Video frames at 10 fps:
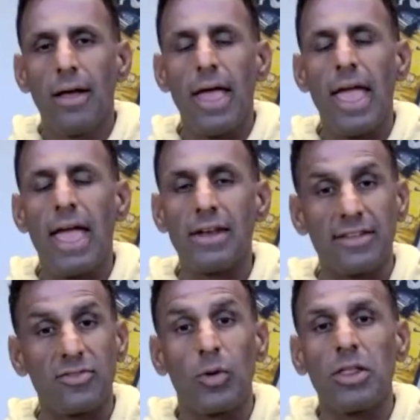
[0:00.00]
And
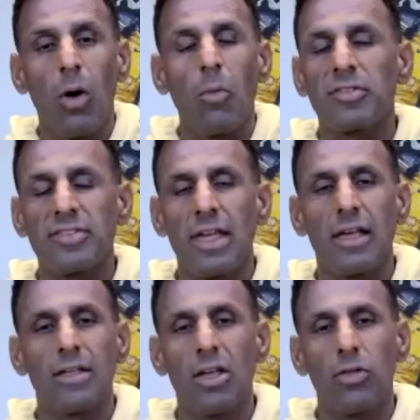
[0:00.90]
it's really what we're
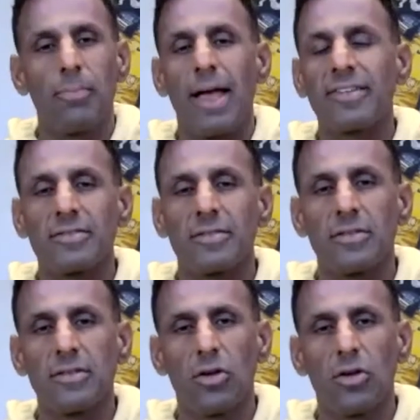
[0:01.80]
seeing, you know, the best,
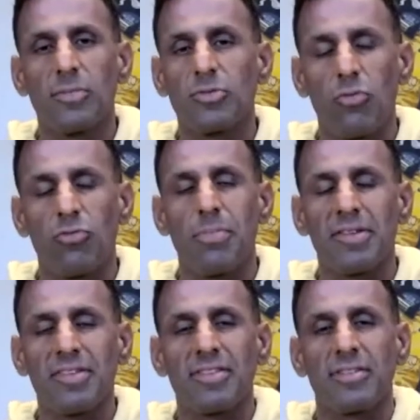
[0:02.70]
you know, subscription
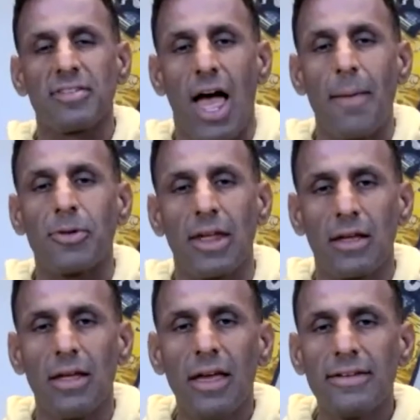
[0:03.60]
businesses
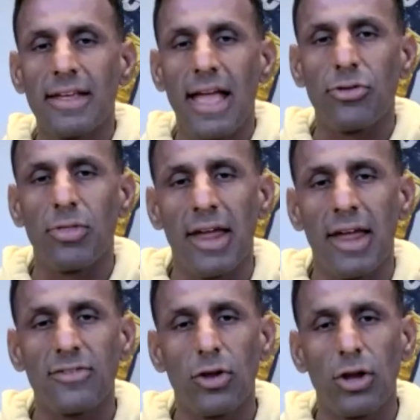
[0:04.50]
adopting to get through the
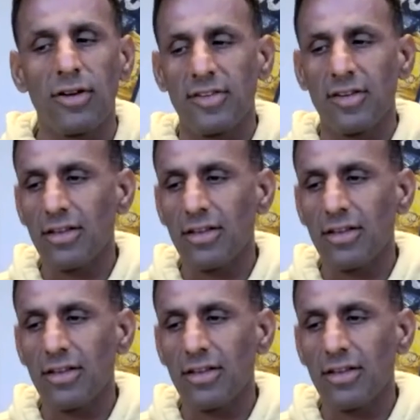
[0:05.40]
next few years.